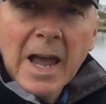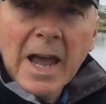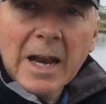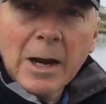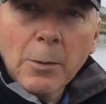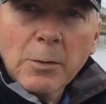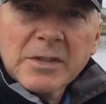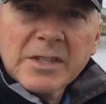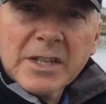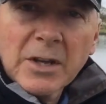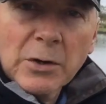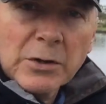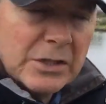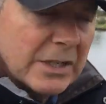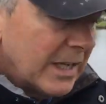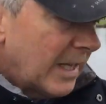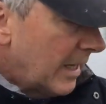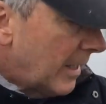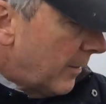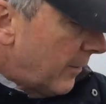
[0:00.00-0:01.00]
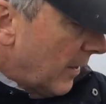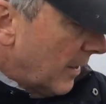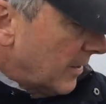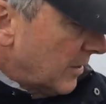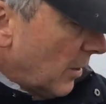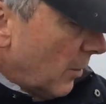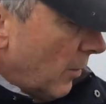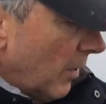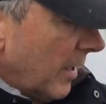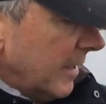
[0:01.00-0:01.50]
and I wasn't catching anything.
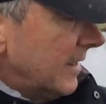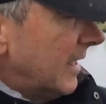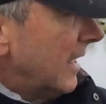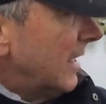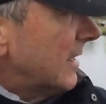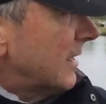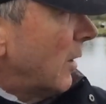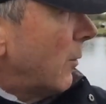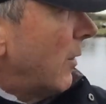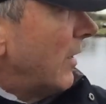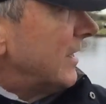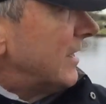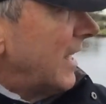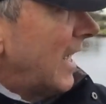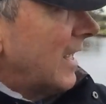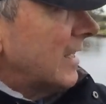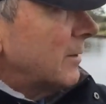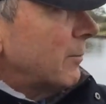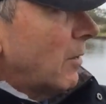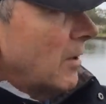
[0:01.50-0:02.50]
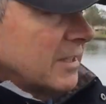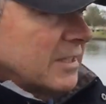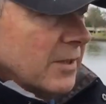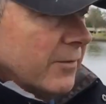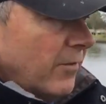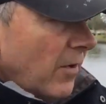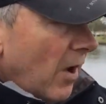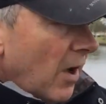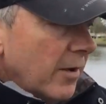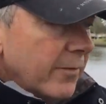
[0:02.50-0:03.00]
So what I did is I went down to my
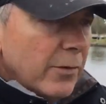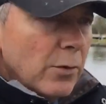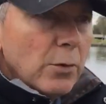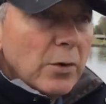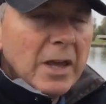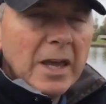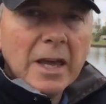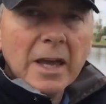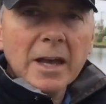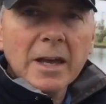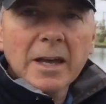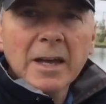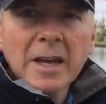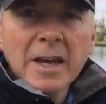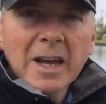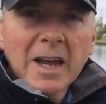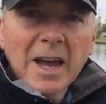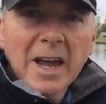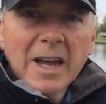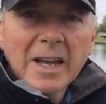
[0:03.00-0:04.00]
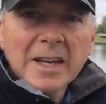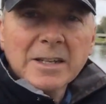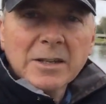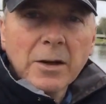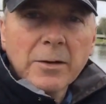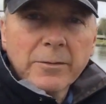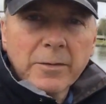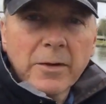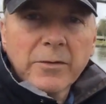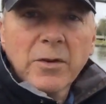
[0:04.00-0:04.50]
survival gear, and
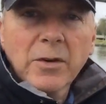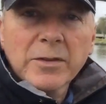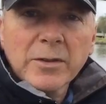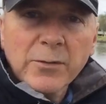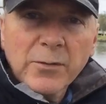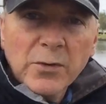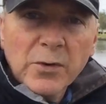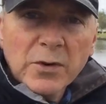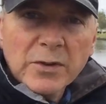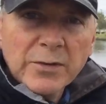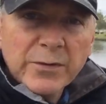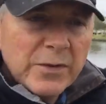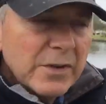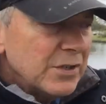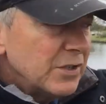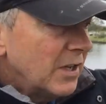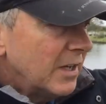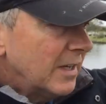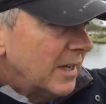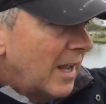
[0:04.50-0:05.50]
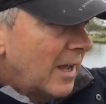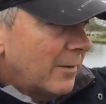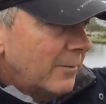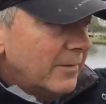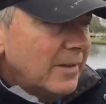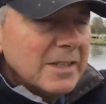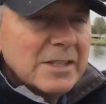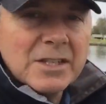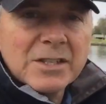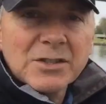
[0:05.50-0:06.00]
I've got the first fish in. Now,
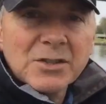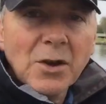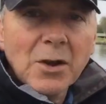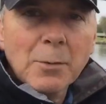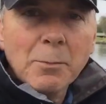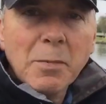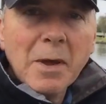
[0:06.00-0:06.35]
this is not